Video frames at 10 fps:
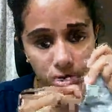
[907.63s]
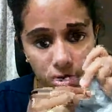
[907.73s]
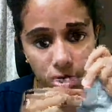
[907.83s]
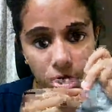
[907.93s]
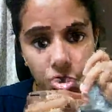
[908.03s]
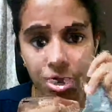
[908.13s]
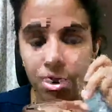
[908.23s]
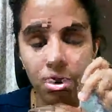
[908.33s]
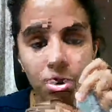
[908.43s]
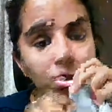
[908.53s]
stitch
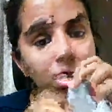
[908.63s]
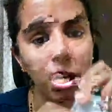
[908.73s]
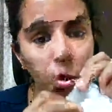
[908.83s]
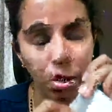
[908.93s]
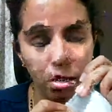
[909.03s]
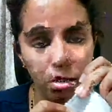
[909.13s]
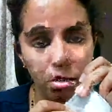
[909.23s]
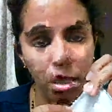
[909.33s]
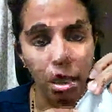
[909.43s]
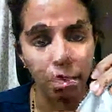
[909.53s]
here to secure it.
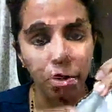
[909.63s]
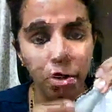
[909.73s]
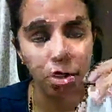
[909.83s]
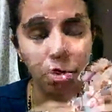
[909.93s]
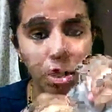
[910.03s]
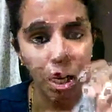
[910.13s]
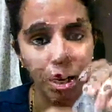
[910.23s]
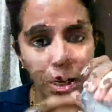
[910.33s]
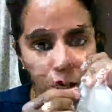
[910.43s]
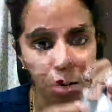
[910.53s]
So it's like
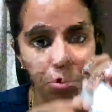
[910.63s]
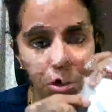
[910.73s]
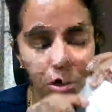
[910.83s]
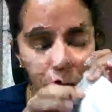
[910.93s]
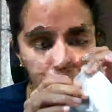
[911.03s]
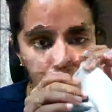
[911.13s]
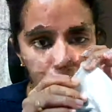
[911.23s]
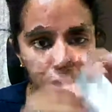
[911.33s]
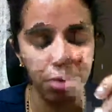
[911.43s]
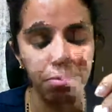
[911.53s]
a double
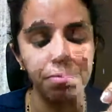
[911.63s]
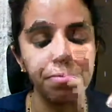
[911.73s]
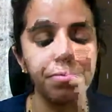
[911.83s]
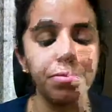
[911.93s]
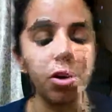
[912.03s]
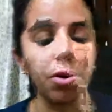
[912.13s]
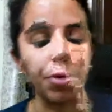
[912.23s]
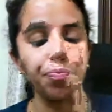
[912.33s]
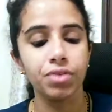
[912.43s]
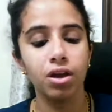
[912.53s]
seam. Okay,
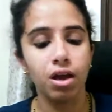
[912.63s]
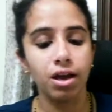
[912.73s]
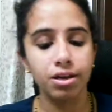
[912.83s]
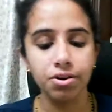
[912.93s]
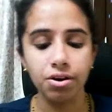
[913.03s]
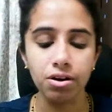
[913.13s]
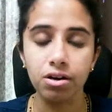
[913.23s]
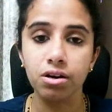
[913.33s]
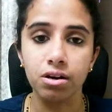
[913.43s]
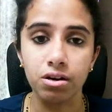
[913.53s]
here
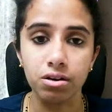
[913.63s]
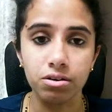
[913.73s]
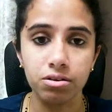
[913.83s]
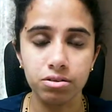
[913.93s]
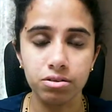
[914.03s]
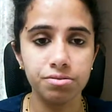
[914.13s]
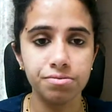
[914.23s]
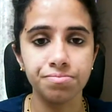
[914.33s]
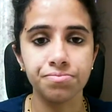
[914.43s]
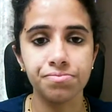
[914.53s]

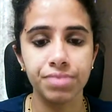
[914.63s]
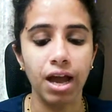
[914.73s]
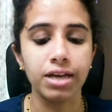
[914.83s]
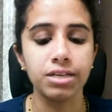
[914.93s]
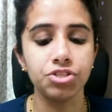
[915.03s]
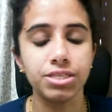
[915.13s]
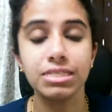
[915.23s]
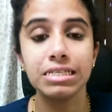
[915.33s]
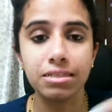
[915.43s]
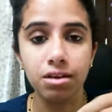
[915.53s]
I just
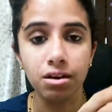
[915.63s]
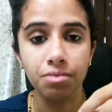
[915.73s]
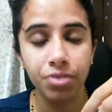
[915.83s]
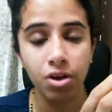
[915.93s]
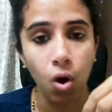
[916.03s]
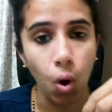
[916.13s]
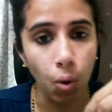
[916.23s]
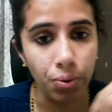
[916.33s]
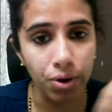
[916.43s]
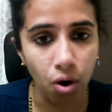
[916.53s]
did the
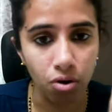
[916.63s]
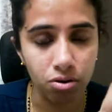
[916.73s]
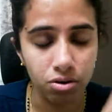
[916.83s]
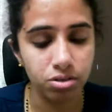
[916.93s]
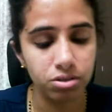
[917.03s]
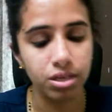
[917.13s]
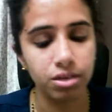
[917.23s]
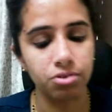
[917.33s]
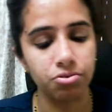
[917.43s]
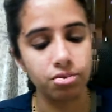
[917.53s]
overlock thing.
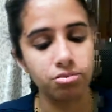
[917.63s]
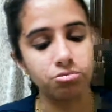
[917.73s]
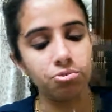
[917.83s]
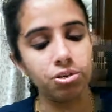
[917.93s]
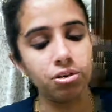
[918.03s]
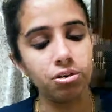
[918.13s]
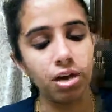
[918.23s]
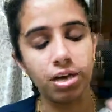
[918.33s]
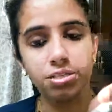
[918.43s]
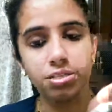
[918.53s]
Okay, so here
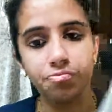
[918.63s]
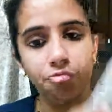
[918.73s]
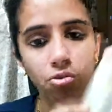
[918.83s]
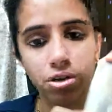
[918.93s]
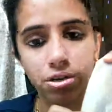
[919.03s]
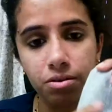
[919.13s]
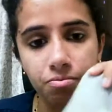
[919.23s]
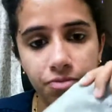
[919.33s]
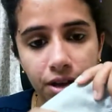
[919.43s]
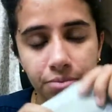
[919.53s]
I just folded the
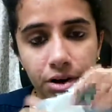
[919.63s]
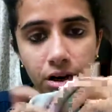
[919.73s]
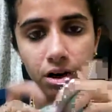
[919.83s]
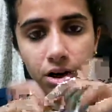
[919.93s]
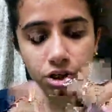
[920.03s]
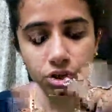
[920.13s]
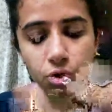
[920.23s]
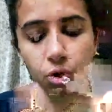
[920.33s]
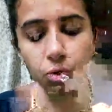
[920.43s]
fabric, so